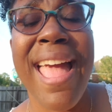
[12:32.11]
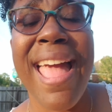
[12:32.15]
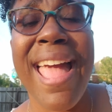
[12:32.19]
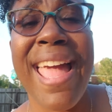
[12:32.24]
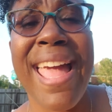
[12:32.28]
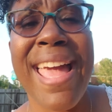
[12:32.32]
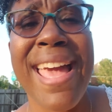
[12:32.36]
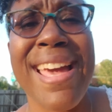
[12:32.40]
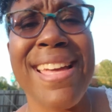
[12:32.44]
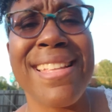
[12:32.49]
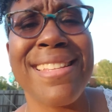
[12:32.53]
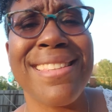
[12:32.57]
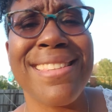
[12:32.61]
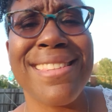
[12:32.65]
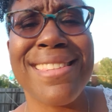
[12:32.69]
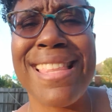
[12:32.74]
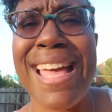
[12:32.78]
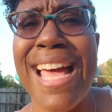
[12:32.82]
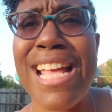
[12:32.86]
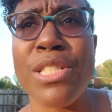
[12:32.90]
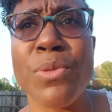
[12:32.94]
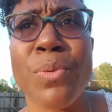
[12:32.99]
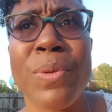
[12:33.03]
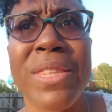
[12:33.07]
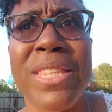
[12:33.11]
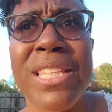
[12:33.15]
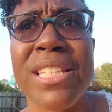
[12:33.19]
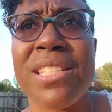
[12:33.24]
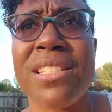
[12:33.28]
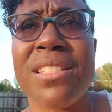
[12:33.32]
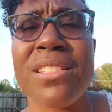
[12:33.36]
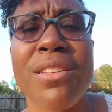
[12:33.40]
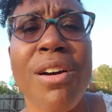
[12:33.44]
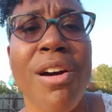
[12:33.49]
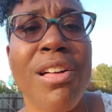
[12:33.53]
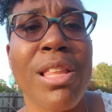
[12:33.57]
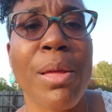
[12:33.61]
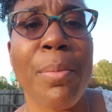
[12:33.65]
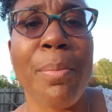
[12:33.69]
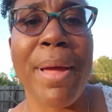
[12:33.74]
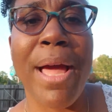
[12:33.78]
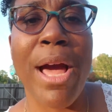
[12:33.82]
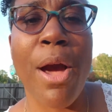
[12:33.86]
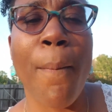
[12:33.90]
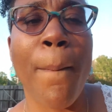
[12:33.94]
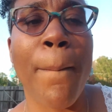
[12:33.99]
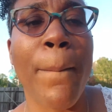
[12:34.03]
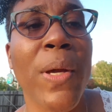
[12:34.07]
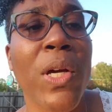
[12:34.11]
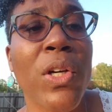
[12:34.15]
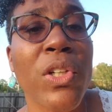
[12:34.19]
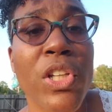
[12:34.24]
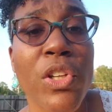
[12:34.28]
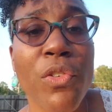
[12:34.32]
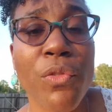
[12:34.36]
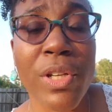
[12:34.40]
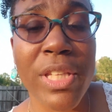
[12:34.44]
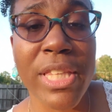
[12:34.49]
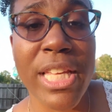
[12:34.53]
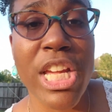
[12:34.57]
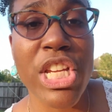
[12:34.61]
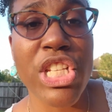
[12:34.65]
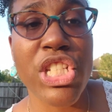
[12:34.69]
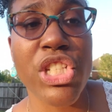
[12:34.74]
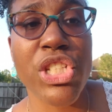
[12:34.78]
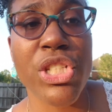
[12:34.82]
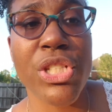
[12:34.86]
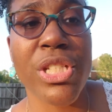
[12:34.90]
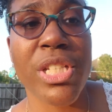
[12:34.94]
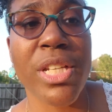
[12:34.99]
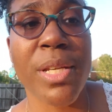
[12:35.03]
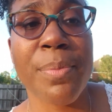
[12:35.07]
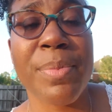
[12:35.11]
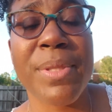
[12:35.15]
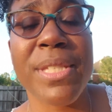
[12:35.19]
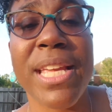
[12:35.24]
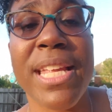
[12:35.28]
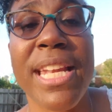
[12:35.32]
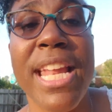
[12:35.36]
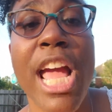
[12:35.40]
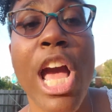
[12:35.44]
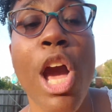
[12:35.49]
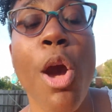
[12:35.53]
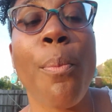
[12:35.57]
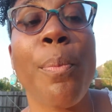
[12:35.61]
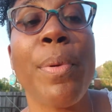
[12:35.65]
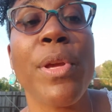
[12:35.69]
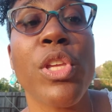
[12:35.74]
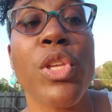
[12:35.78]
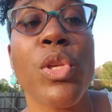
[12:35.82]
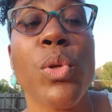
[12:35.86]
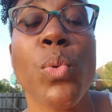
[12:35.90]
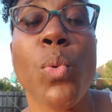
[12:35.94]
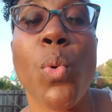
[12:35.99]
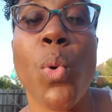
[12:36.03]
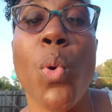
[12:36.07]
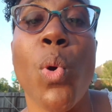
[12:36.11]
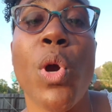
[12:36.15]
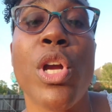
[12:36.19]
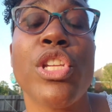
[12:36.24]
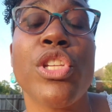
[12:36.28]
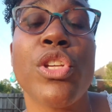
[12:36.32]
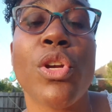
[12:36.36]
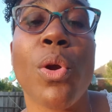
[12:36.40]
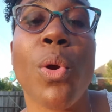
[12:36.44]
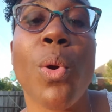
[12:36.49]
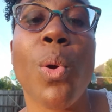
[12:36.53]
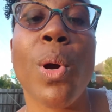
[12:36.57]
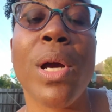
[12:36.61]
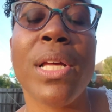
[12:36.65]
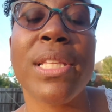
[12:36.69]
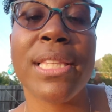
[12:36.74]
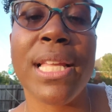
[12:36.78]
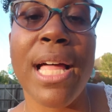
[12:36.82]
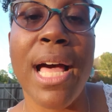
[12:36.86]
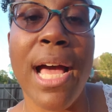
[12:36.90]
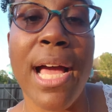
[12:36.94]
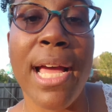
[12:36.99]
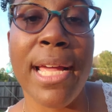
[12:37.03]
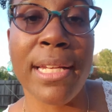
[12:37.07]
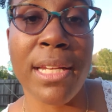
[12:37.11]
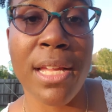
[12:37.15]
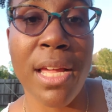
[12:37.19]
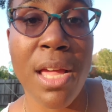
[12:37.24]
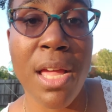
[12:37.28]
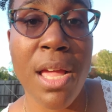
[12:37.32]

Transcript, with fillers: And that's what this is all about, building relationships and helping you on your online